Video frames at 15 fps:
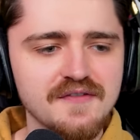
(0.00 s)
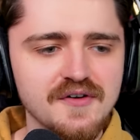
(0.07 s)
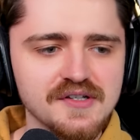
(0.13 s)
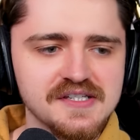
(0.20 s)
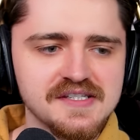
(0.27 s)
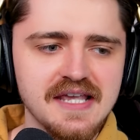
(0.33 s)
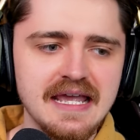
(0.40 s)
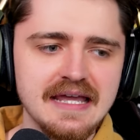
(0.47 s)
I've
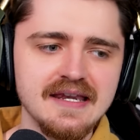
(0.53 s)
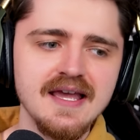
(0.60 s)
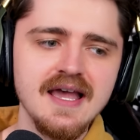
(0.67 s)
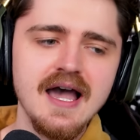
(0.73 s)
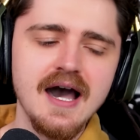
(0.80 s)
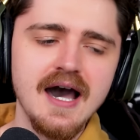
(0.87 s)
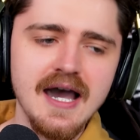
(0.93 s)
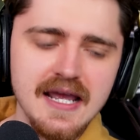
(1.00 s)
got saying.
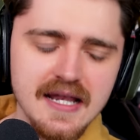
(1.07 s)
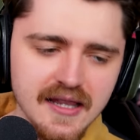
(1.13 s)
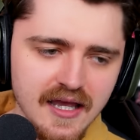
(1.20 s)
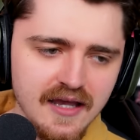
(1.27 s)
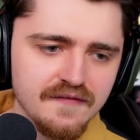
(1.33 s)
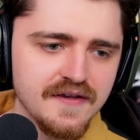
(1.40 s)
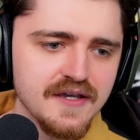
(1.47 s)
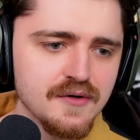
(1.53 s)
I
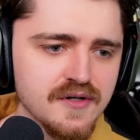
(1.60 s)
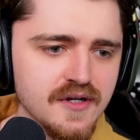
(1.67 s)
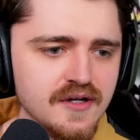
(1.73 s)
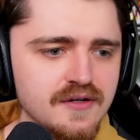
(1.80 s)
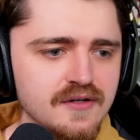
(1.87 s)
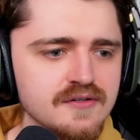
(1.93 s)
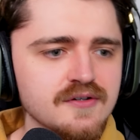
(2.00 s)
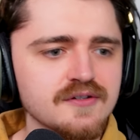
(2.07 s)
love Hilda
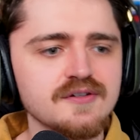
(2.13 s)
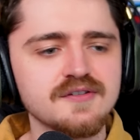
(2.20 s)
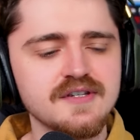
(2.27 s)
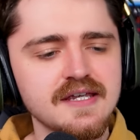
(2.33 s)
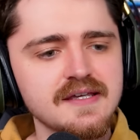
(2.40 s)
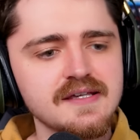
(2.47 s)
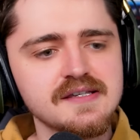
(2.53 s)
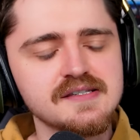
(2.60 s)

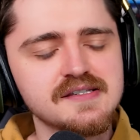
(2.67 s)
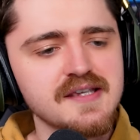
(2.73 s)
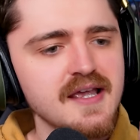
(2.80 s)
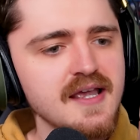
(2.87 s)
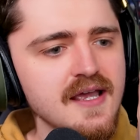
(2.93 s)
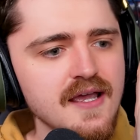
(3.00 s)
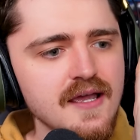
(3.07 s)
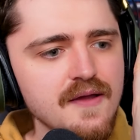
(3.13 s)
Gudnadottir's
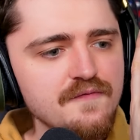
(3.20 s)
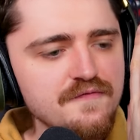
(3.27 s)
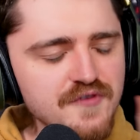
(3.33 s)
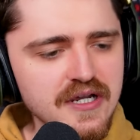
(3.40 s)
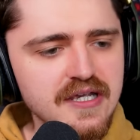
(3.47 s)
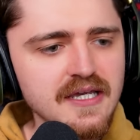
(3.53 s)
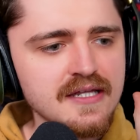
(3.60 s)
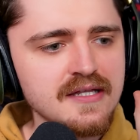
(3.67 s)

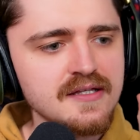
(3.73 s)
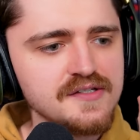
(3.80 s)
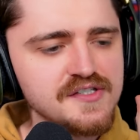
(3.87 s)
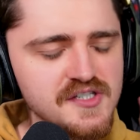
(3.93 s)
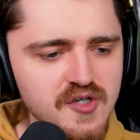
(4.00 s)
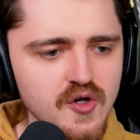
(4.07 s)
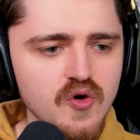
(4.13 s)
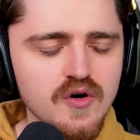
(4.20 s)
freaking
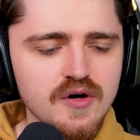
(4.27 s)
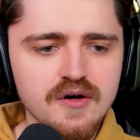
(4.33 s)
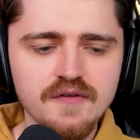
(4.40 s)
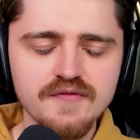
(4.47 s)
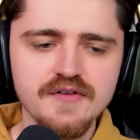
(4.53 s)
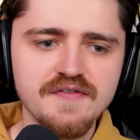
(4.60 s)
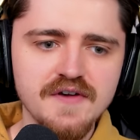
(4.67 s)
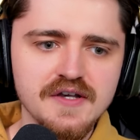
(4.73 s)
score
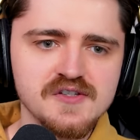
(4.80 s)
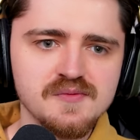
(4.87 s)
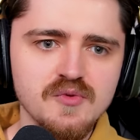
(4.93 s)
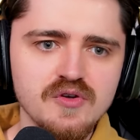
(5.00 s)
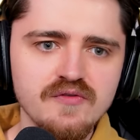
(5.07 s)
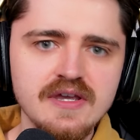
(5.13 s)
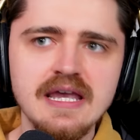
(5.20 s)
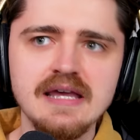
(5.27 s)
of the first
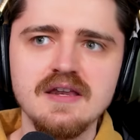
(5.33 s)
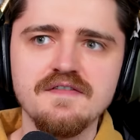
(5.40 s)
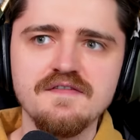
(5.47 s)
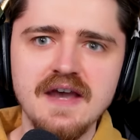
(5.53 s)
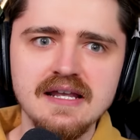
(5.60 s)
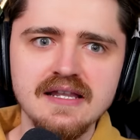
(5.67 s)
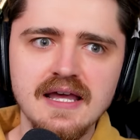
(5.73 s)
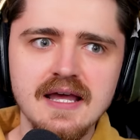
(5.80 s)
movie, and the
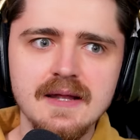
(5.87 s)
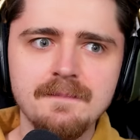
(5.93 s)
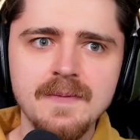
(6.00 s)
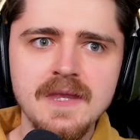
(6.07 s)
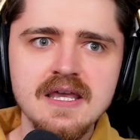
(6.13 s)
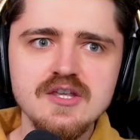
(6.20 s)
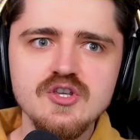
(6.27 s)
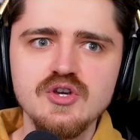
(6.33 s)
fact that
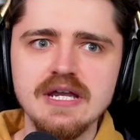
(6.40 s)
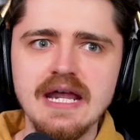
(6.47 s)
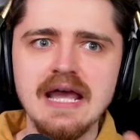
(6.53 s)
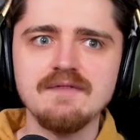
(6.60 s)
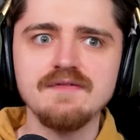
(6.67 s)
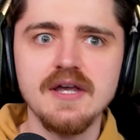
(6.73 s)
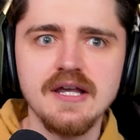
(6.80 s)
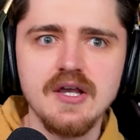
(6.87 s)
you could
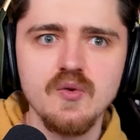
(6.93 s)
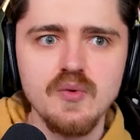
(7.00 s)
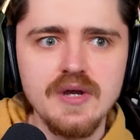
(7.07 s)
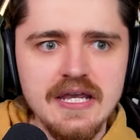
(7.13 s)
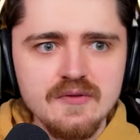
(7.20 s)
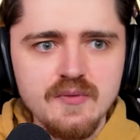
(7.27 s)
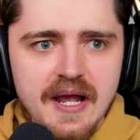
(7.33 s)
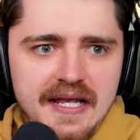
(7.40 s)
have like a
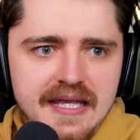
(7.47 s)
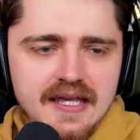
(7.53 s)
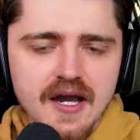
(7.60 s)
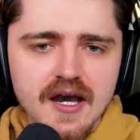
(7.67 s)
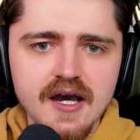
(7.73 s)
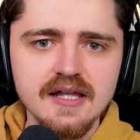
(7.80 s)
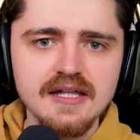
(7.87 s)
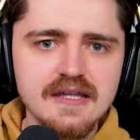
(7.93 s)
weird, wacky
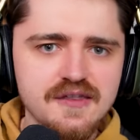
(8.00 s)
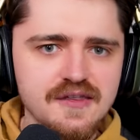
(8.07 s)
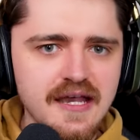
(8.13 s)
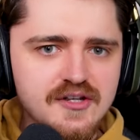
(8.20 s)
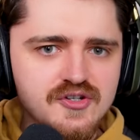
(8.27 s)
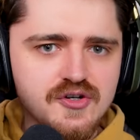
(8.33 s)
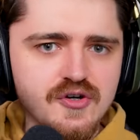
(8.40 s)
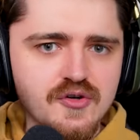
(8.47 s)
Harley
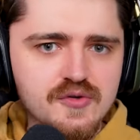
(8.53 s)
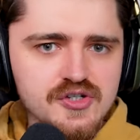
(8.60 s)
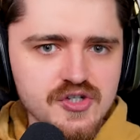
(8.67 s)
theatrical